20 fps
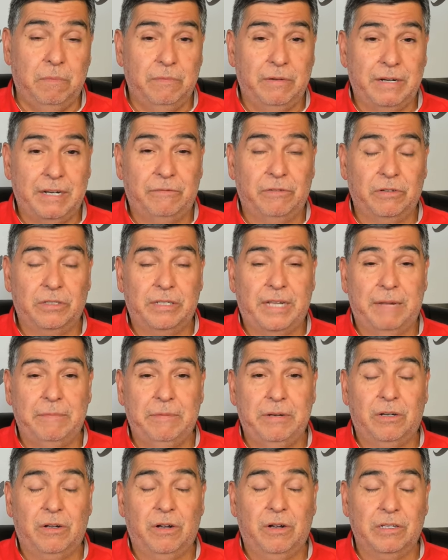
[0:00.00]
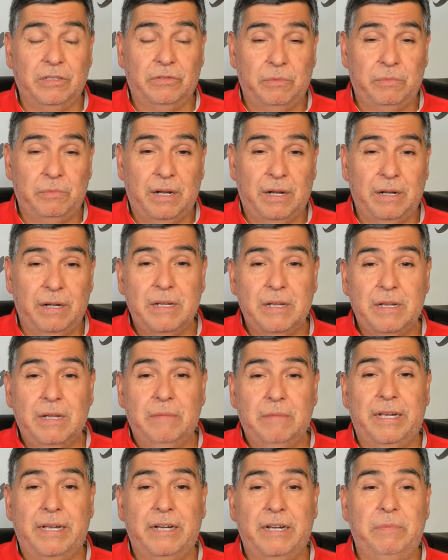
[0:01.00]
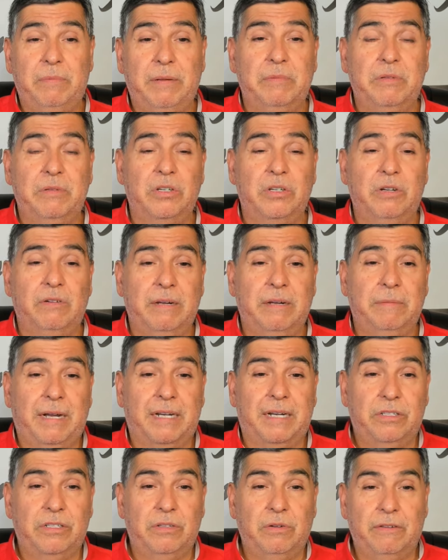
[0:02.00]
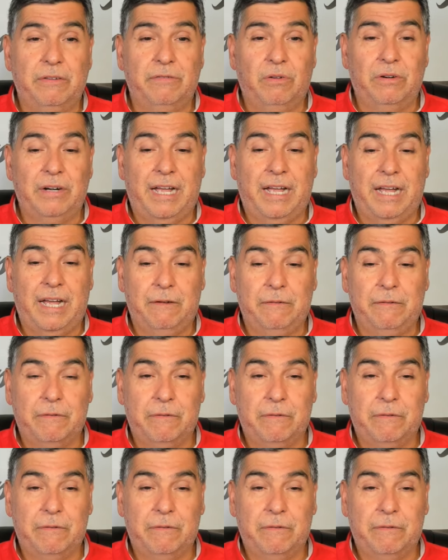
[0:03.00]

when he first came into college football. Player will be Missouri minus 34 and a half.